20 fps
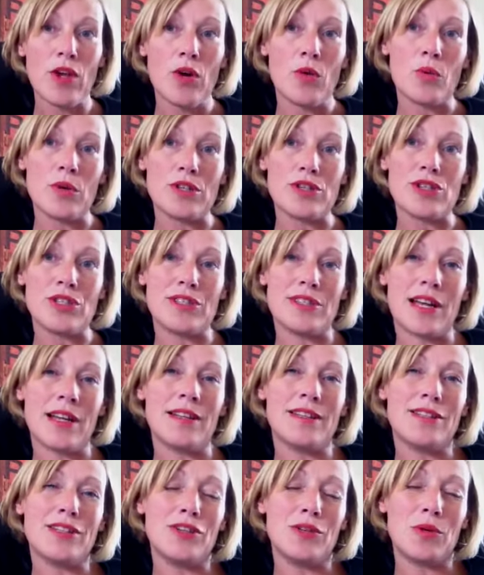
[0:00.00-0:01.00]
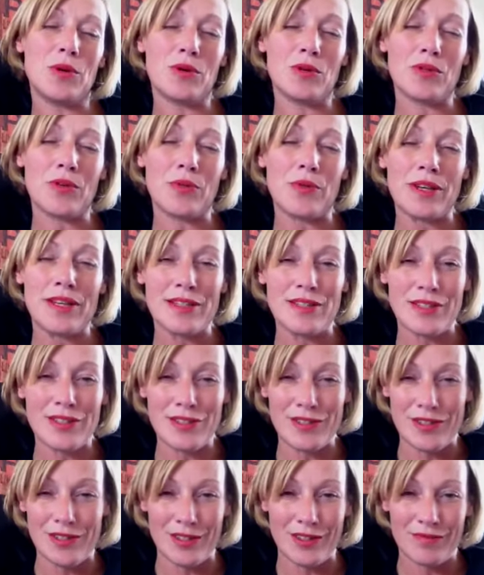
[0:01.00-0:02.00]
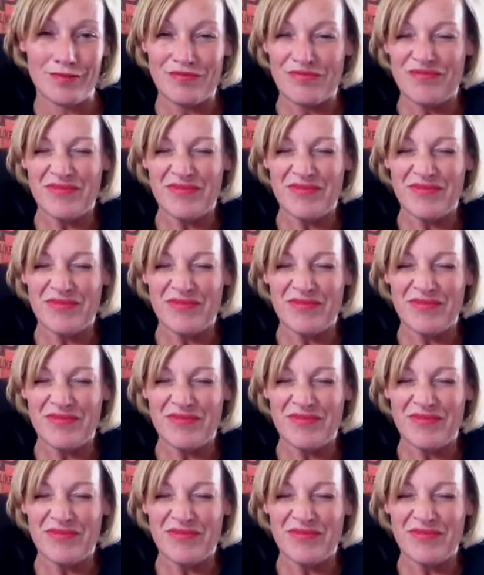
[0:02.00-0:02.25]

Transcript: which is telling you all the reasons that